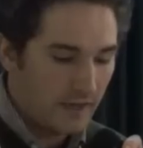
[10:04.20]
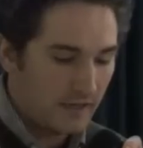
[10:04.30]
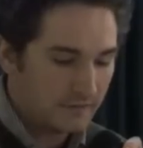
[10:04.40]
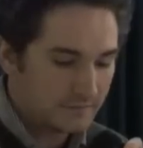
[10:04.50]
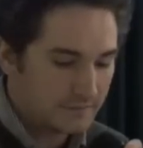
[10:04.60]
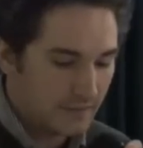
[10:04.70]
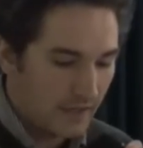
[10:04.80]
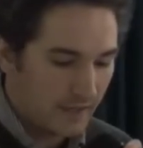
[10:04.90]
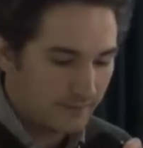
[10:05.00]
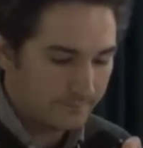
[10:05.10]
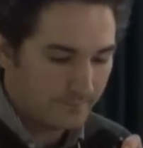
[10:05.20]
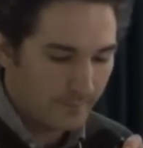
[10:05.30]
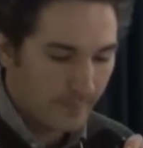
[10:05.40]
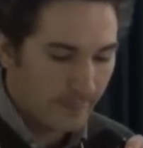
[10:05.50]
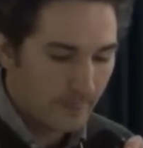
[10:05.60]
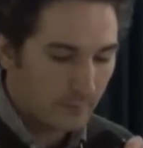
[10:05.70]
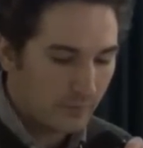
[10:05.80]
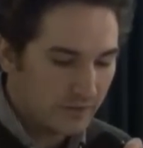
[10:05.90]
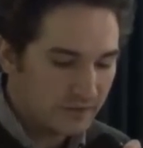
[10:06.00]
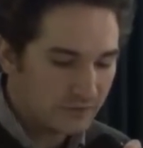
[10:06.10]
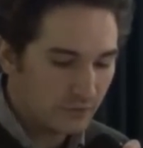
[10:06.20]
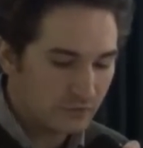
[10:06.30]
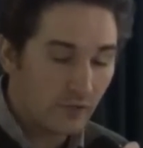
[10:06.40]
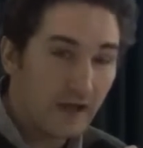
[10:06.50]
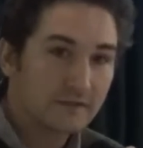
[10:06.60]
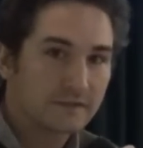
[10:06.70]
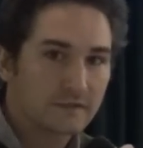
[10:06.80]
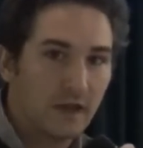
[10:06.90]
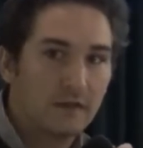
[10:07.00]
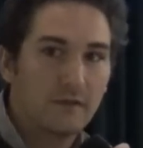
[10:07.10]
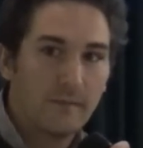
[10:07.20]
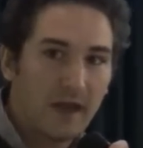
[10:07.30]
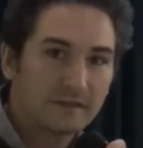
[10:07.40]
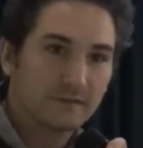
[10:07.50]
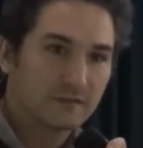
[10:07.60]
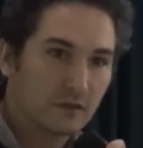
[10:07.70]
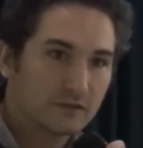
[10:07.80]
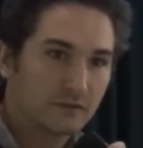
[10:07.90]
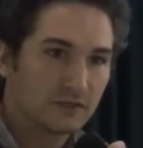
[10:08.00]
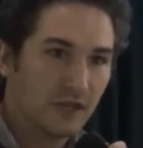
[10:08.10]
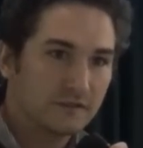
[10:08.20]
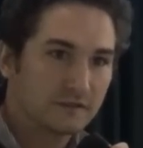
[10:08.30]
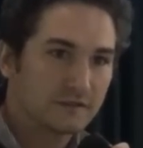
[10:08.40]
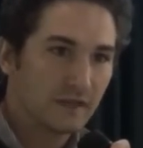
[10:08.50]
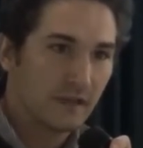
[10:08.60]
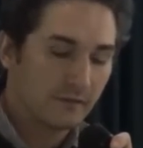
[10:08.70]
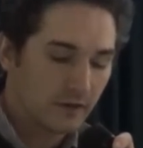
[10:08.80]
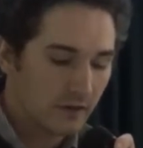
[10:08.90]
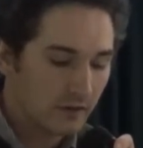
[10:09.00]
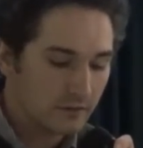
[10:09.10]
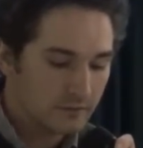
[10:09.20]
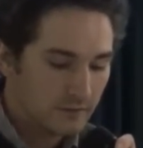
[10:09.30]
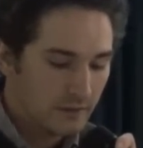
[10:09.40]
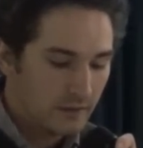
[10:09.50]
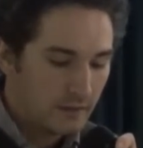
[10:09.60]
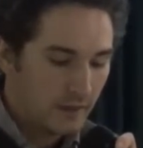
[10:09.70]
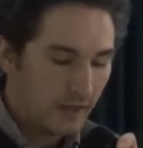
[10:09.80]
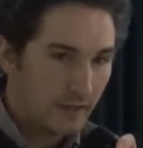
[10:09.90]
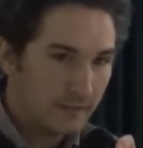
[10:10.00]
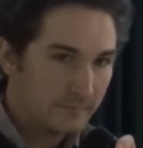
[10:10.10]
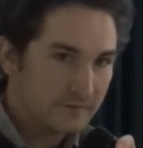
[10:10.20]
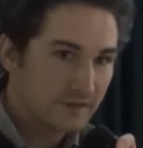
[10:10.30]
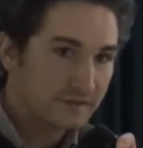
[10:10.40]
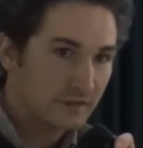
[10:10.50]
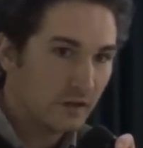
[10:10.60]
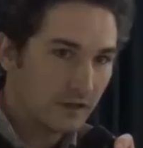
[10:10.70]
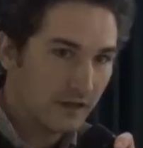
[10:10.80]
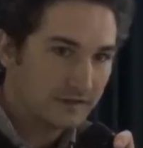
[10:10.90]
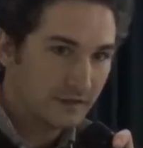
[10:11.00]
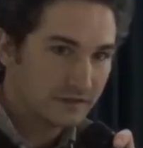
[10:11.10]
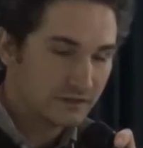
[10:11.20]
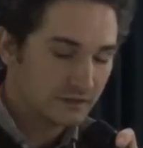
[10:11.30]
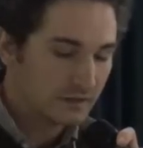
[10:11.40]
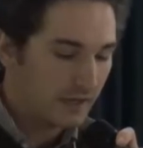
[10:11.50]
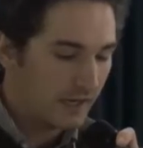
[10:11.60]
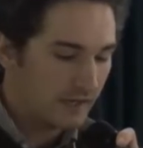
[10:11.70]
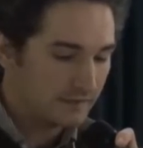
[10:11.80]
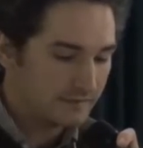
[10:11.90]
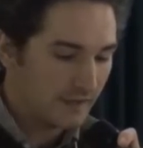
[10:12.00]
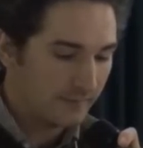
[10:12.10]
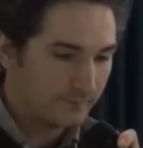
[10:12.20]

and we need to address kind of the massive social changes that have occurred since colonization and